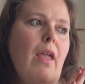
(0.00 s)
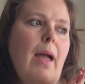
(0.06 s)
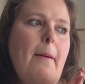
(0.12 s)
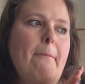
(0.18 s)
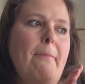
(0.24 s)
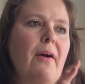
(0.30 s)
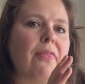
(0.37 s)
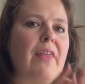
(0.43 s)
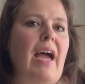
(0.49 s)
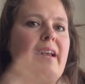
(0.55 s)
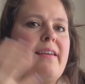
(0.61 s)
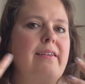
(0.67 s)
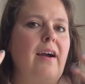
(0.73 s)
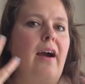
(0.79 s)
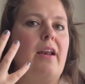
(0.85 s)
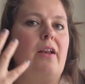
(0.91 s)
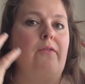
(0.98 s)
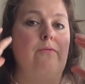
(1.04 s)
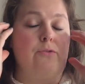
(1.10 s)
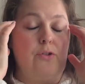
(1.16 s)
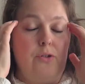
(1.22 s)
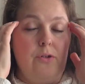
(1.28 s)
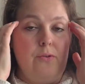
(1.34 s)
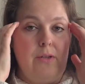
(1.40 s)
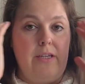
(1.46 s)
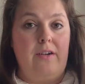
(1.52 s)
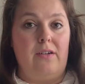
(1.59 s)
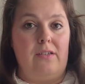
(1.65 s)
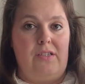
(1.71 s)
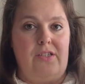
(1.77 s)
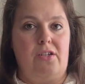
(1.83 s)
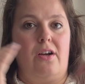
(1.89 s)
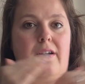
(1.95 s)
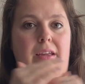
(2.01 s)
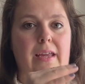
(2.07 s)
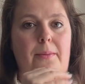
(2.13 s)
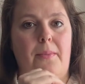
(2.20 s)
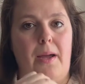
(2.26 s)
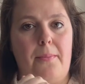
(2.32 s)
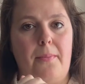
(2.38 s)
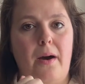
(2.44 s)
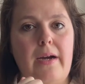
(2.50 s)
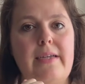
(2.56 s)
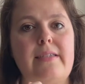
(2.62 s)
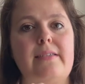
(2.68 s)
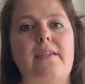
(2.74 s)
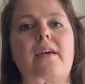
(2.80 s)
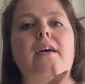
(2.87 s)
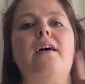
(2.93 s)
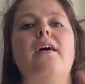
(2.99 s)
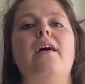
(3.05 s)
But that kind of truly got stuck in my mind.